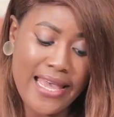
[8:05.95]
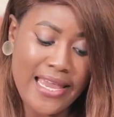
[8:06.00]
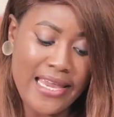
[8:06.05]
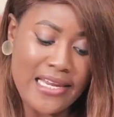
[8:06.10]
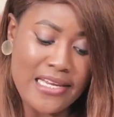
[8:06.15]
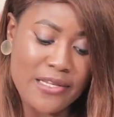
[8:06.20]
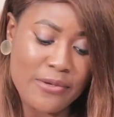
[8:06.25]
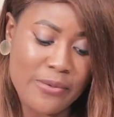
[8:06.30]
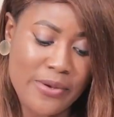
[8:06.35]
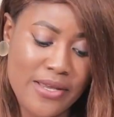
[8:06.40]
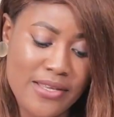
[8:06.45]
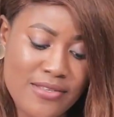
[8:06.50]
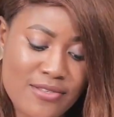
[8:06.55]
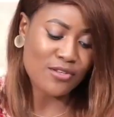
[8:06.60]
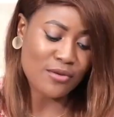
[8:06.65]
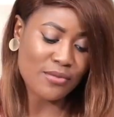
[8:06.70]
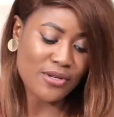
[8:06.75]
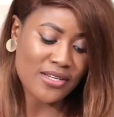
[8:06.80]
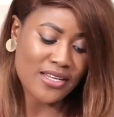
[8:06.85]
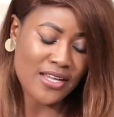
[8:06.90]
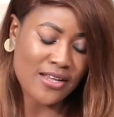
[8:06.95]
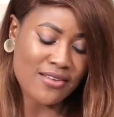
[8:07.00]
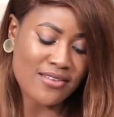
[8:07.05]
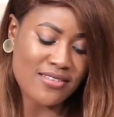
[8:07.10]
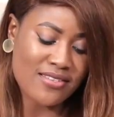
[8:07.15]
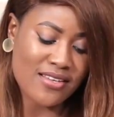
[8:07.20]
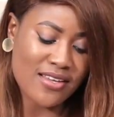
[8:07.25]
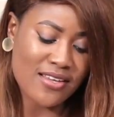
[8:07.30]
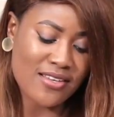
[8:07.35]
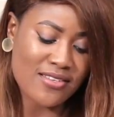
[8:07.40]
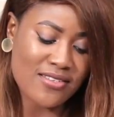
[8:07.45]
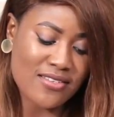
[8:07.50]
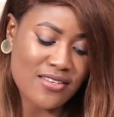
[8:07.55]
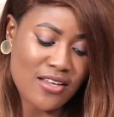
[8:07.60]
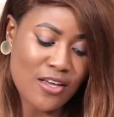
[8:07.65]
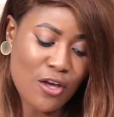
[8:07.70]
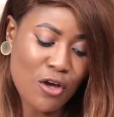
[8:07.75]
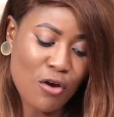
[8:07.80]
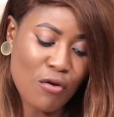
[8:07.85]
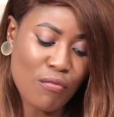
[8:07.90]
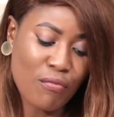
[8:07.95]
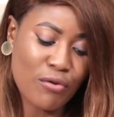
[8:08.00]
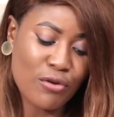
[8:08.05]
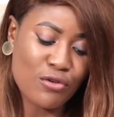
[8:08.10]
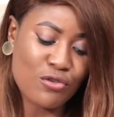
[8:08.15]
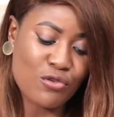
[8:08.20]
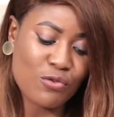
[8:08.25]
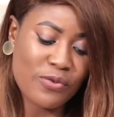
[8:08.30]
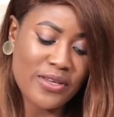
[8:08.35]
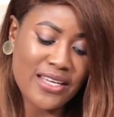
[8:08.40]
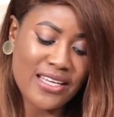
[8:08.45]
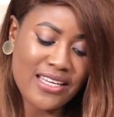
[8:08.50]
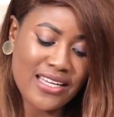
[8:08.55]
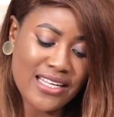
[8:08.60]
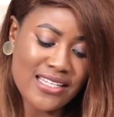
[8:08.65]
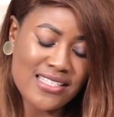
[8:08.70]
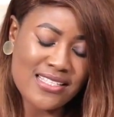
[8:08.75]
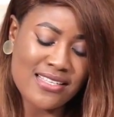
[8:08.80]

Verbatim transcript: anyway somebody else says but do we get